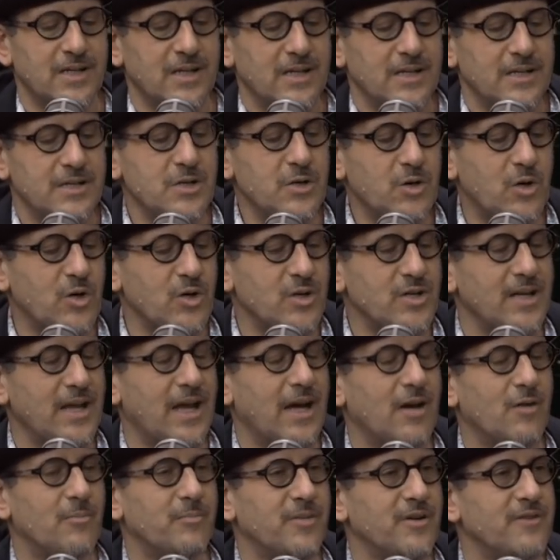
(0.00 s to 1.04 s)
You couldn't
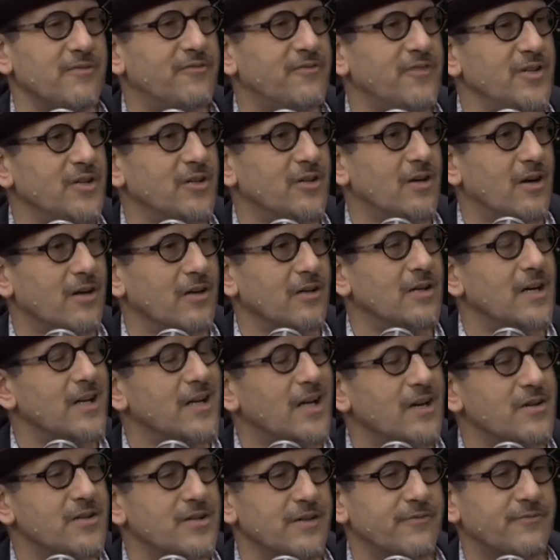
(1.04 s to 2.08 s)
help but feel our, like
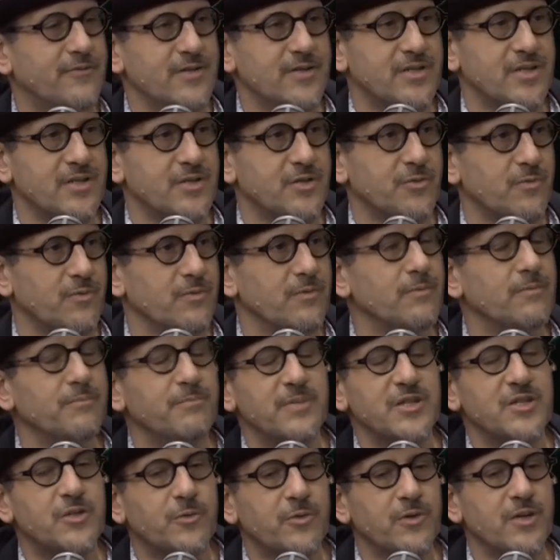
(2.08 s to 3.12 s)
our differences
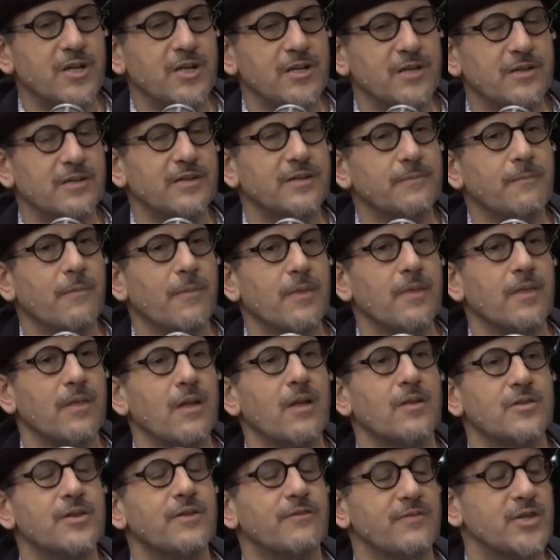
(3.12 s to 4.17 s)
between.
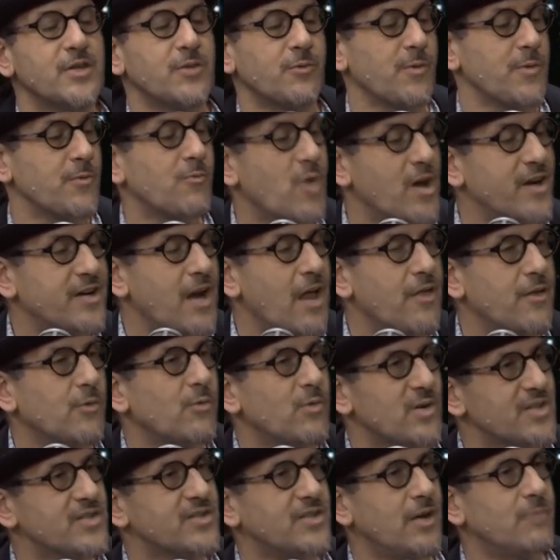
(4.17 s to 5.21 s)
differences with one another were
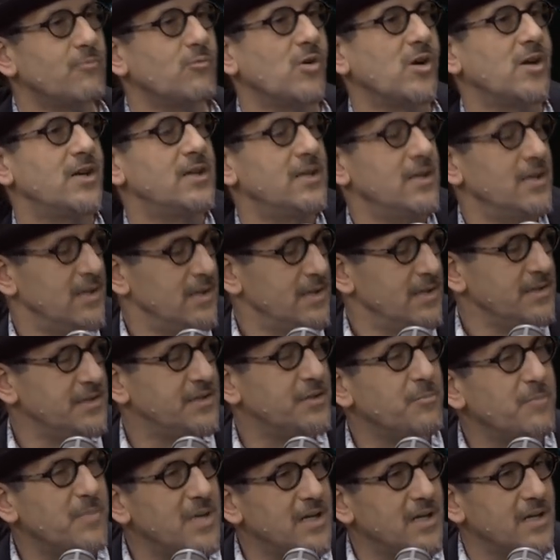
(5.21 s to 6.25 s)
somewhat
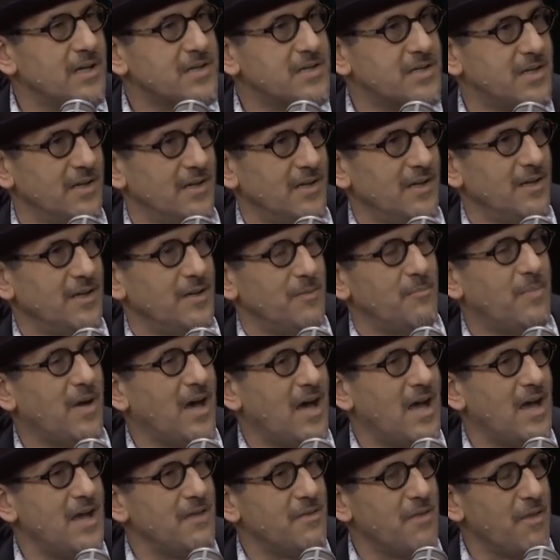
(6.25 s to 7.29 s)
diminished
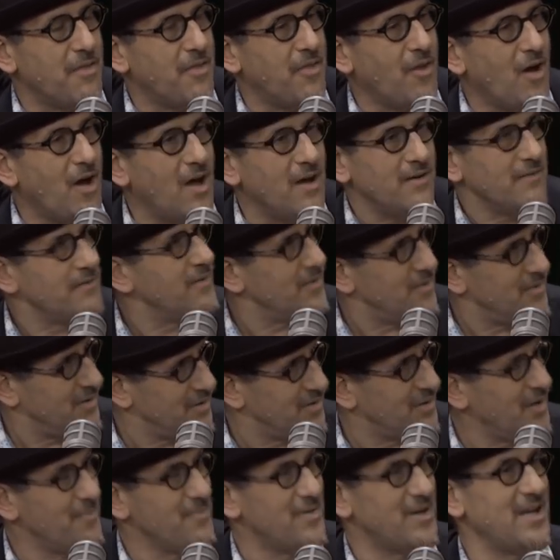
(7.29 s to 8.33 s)
by the thought that there's
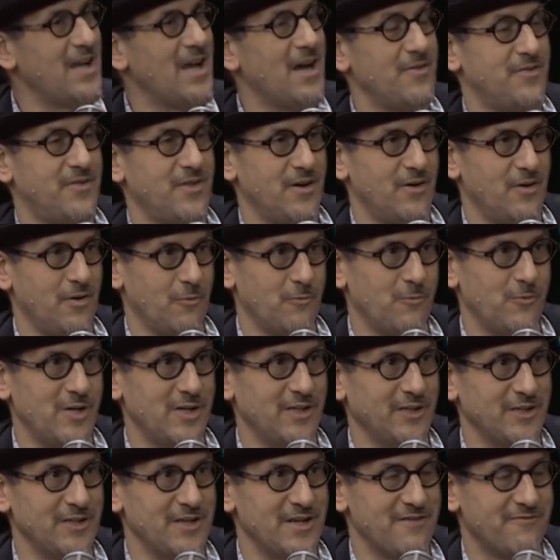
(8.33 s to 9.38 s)
somebody out there
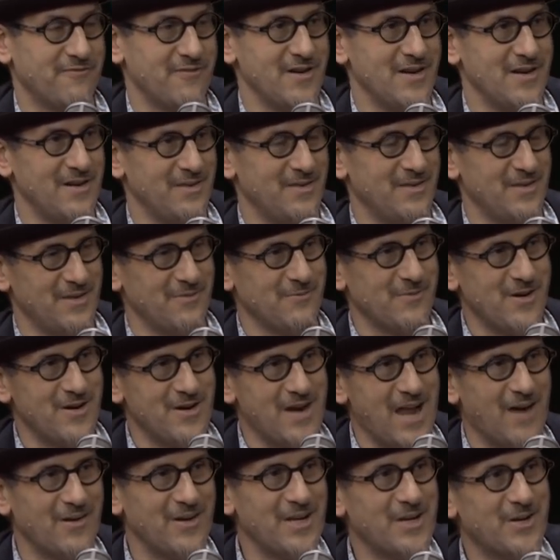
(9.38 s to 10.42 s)
really different that we're
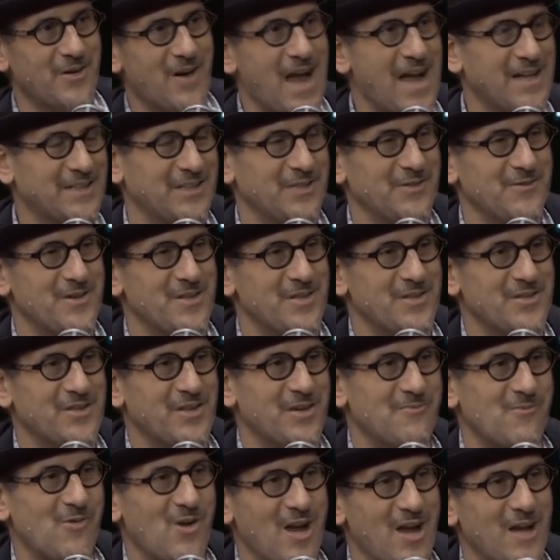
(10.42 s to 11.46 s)
now interacting with in
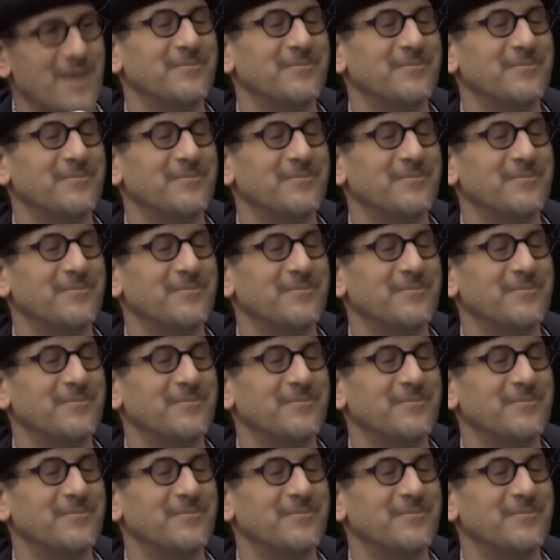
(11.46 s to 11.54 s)
some way.